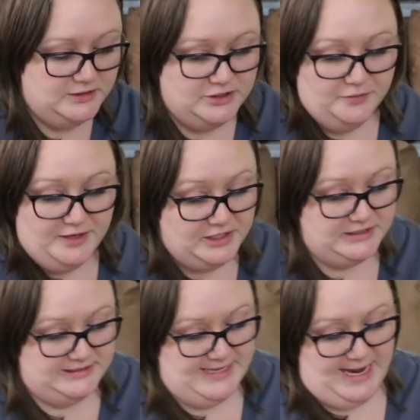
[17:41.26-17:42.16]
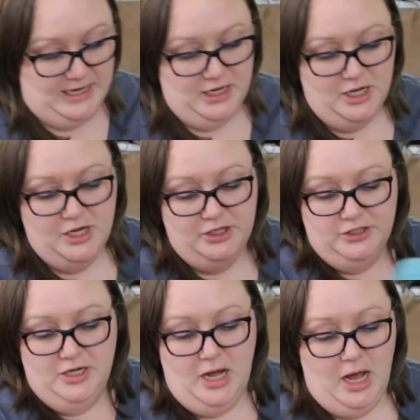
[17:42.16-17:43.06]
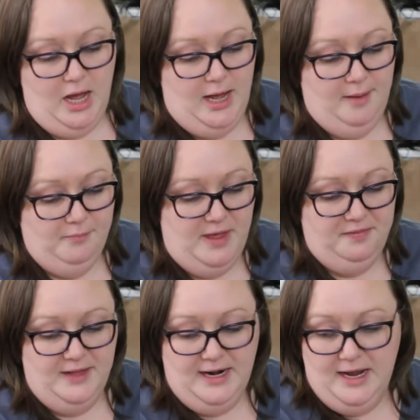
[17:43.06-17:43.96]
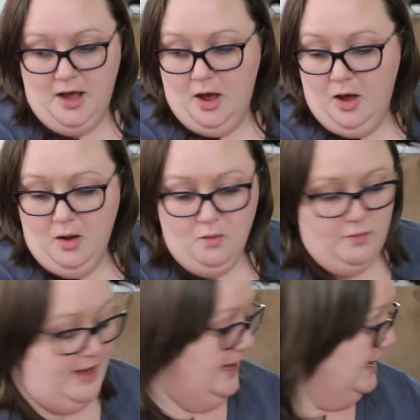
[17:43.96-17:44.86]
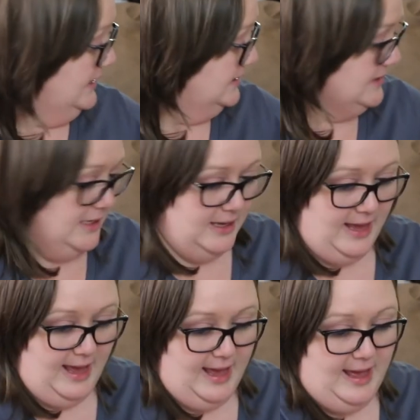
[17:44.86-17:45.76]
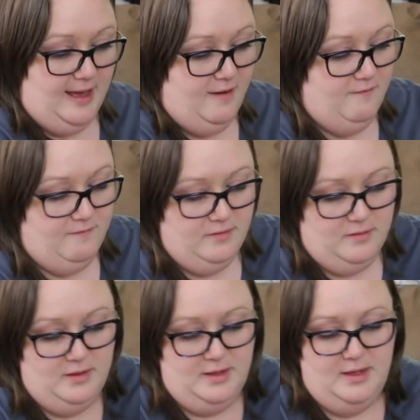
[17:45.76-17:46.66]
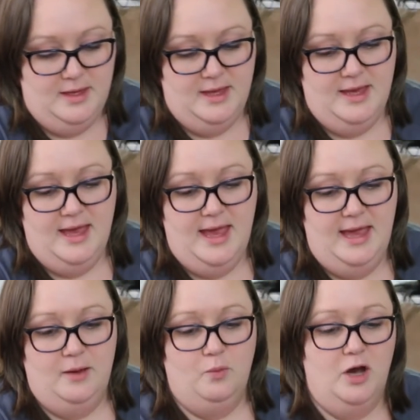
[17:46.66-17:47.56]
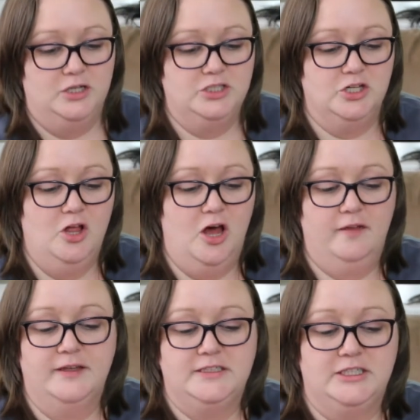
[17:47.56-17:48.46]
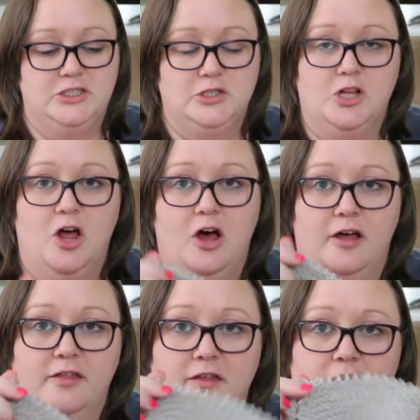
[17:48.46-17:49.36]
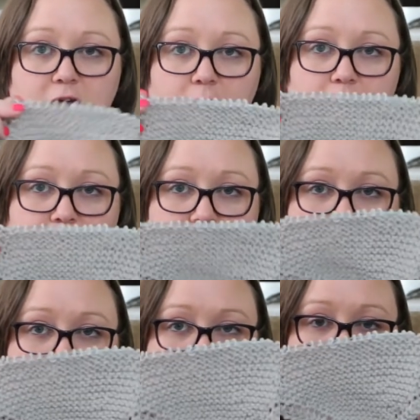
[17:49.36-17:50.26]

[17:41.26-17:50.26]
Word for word: so there is that. Um, and then I always have a washcloth, a dishcloth going.